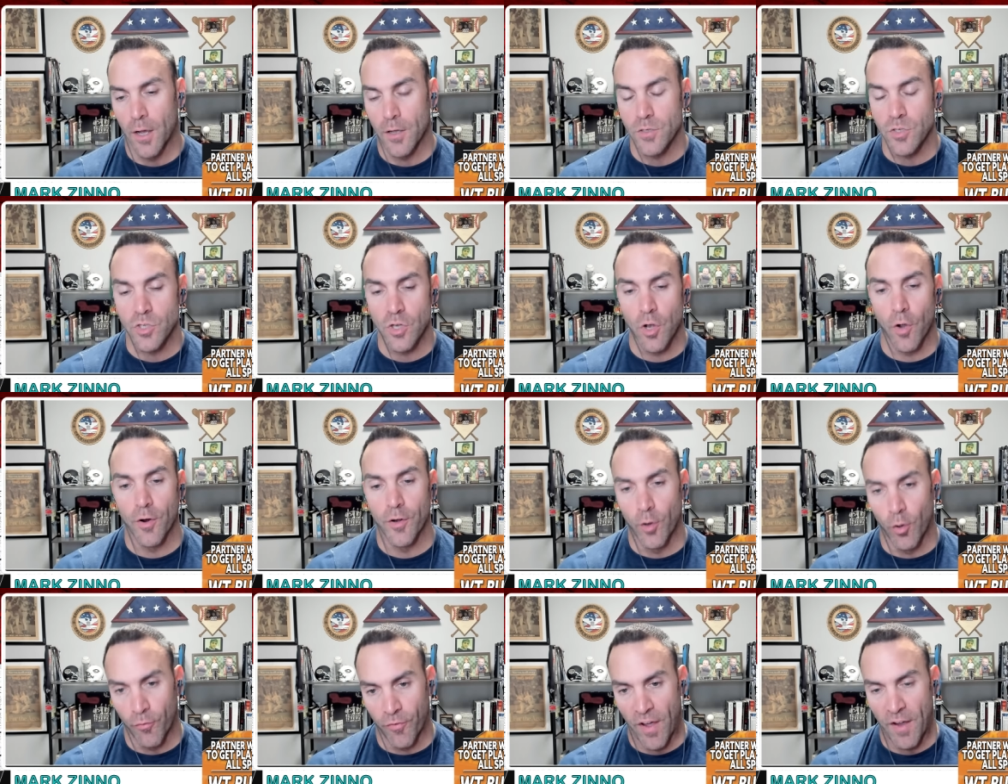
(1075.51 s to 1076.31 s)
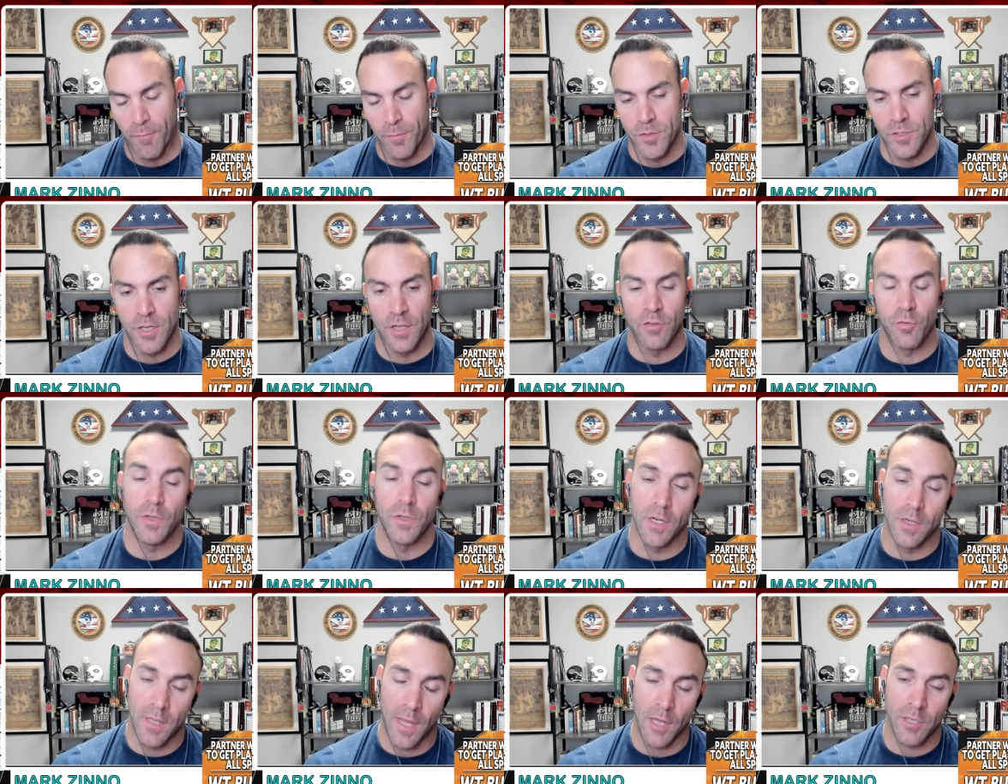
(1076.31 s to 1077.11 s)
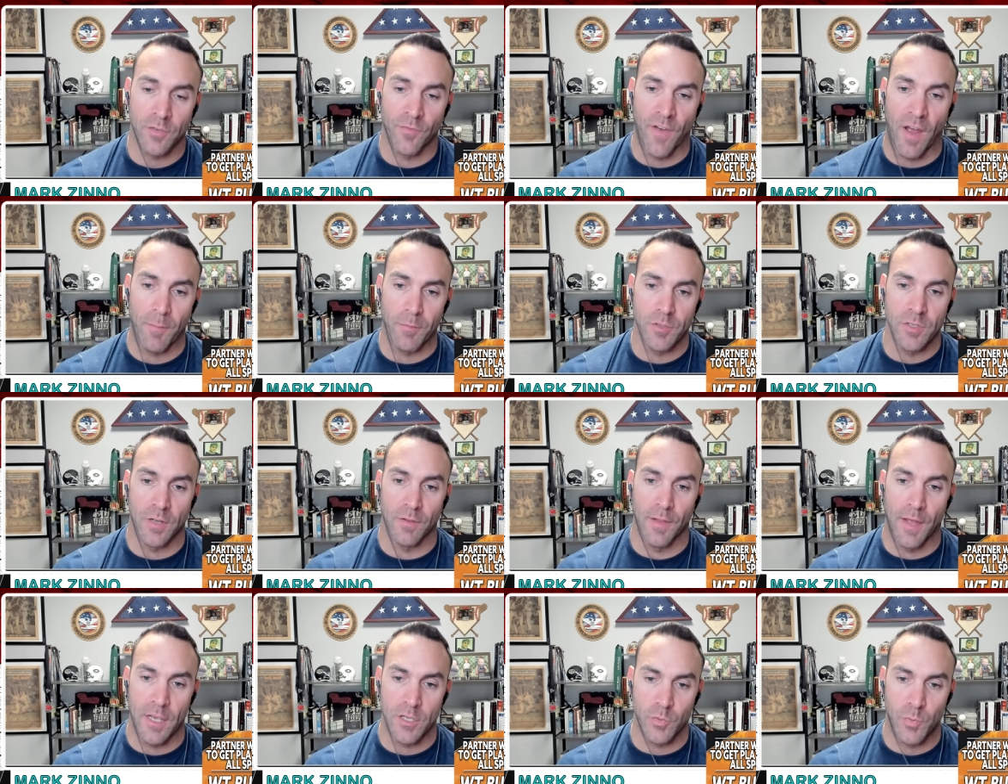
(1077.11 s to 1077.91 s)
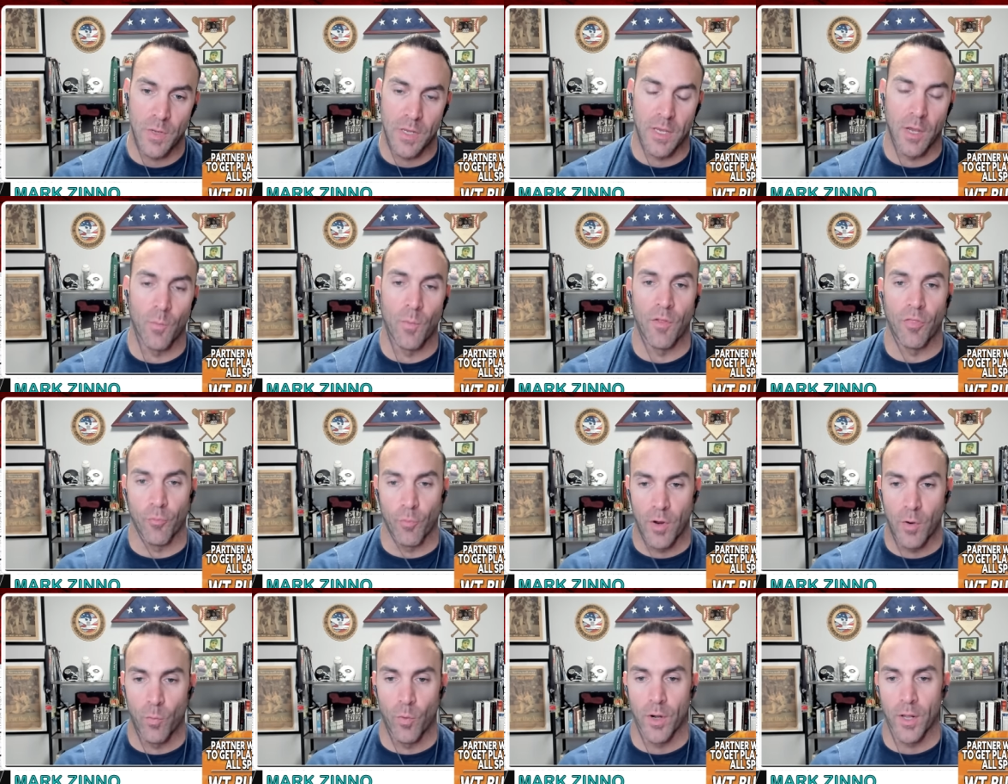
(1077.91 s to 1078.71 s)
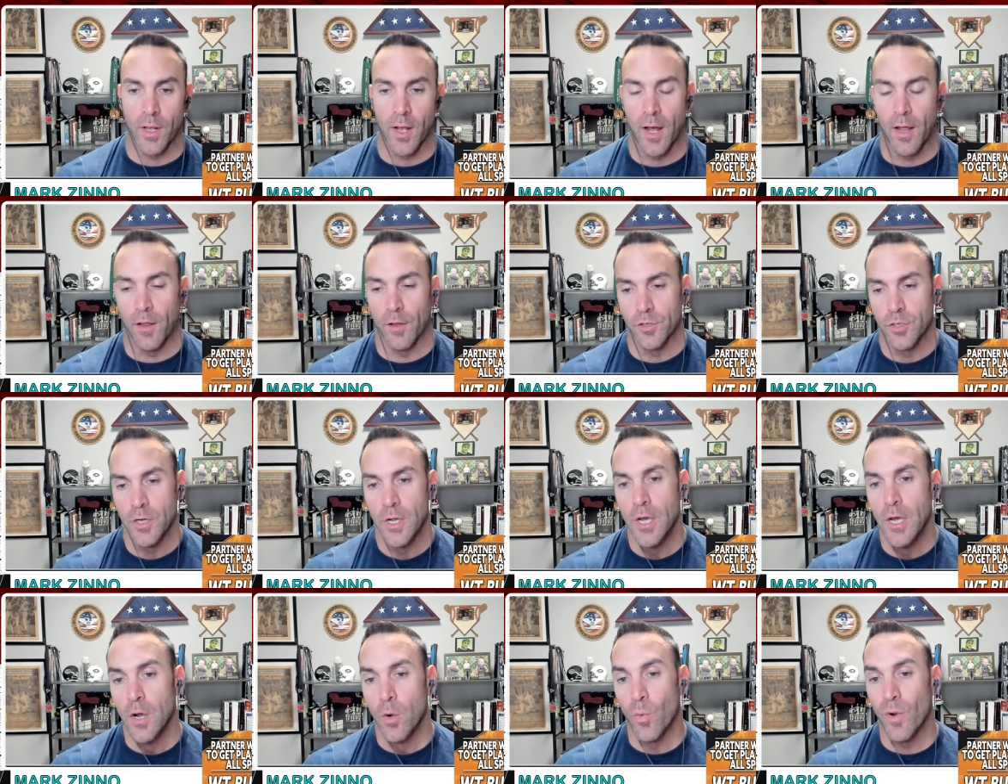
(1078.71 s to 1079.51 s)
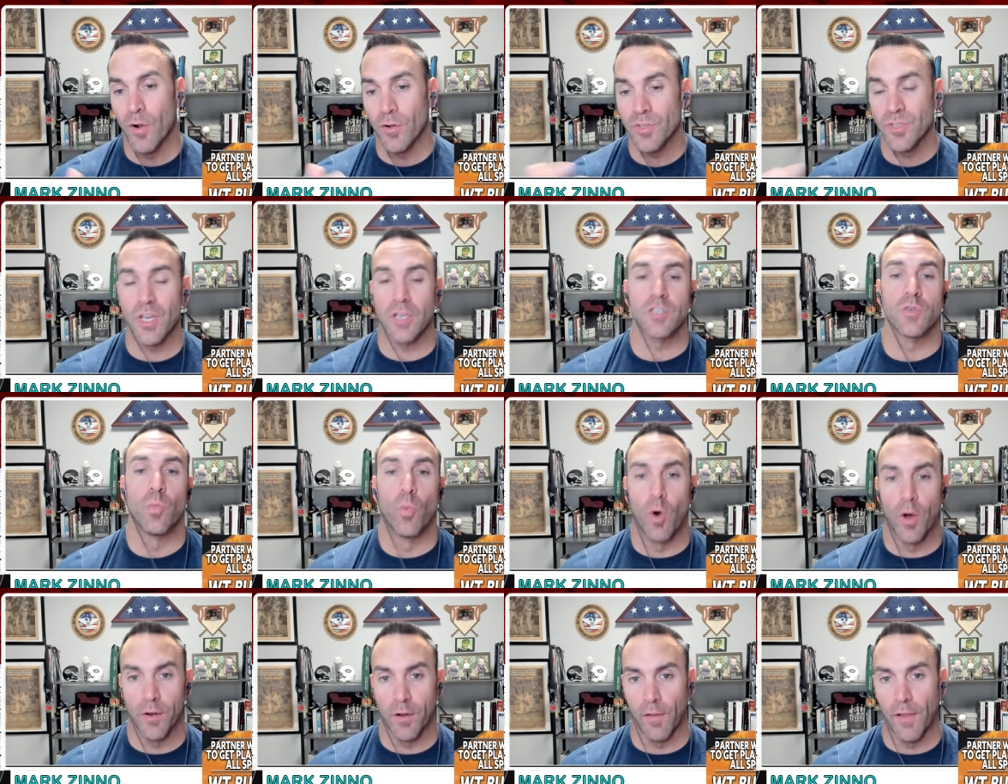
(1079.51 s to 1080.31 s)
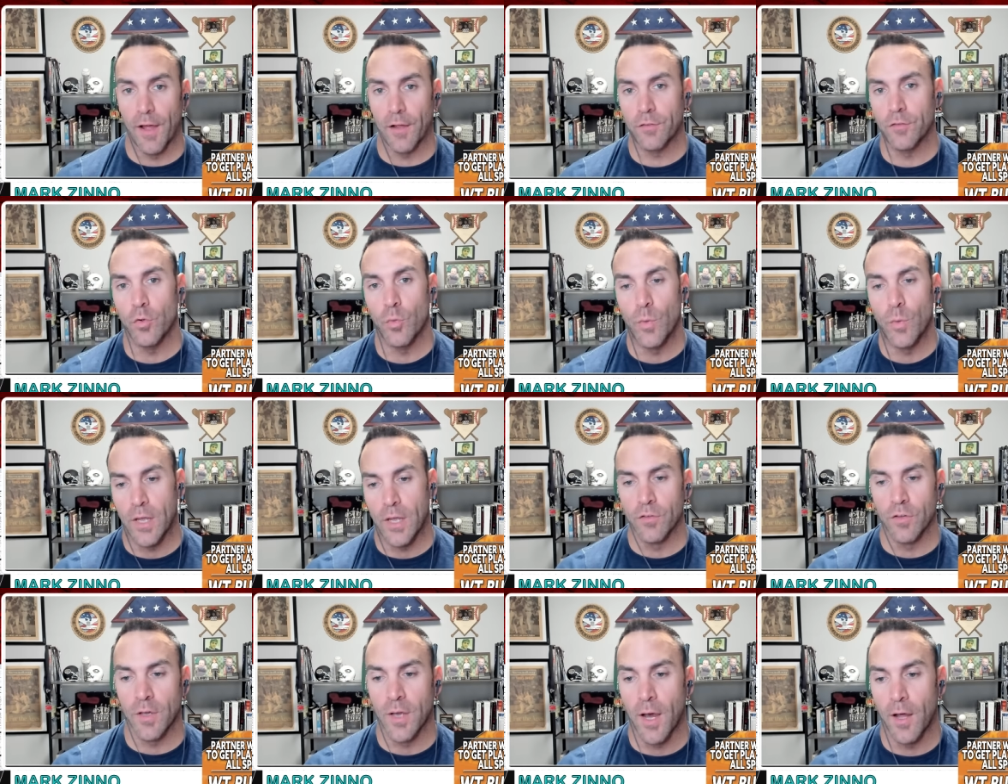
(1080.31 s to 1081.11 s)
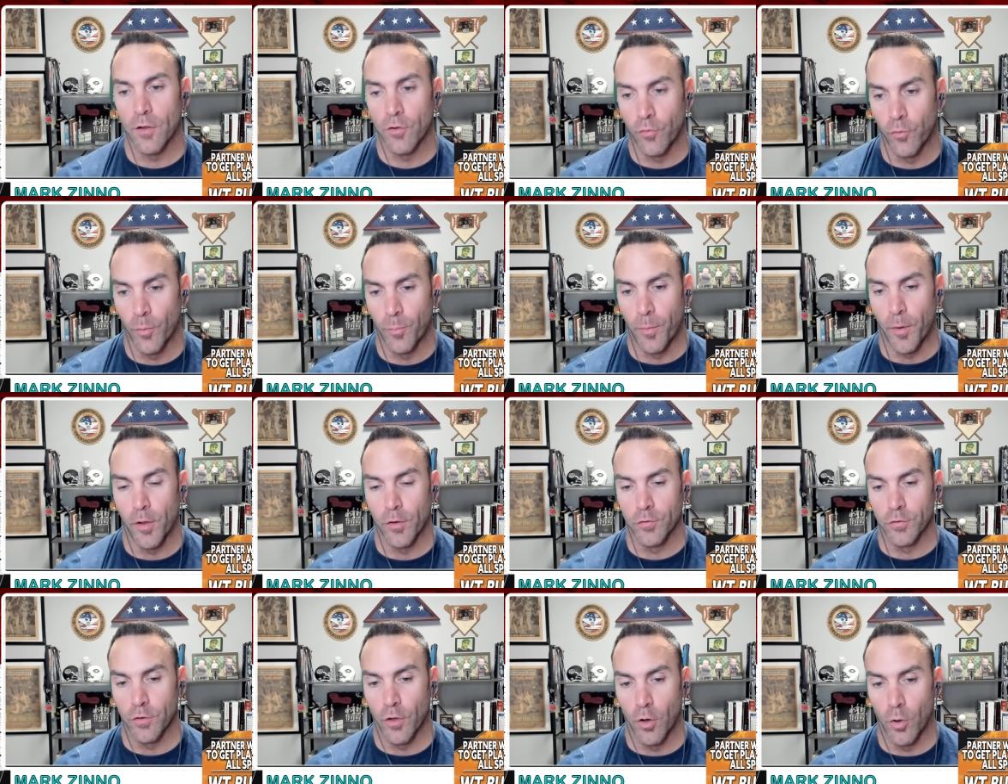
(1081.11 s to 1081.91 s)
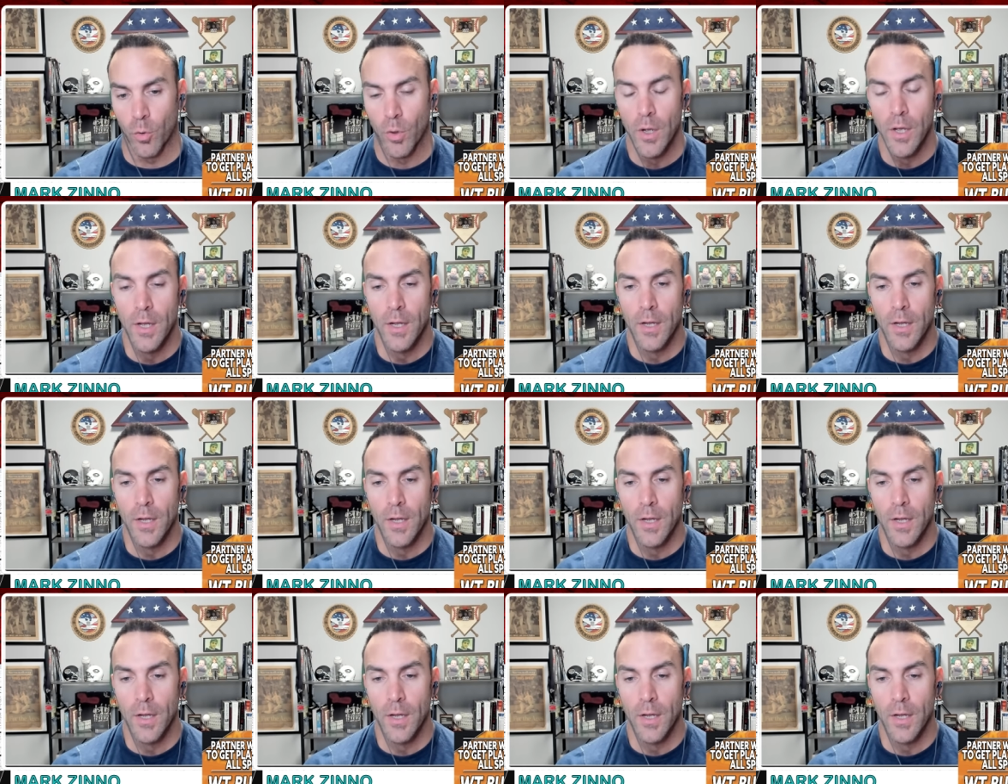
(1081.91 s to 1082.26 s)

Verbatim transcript: Sorry, no 5%. We did cash a 5% last weekend, went 3-1 in college. We are 6-1 the last 2 weekends in college football. So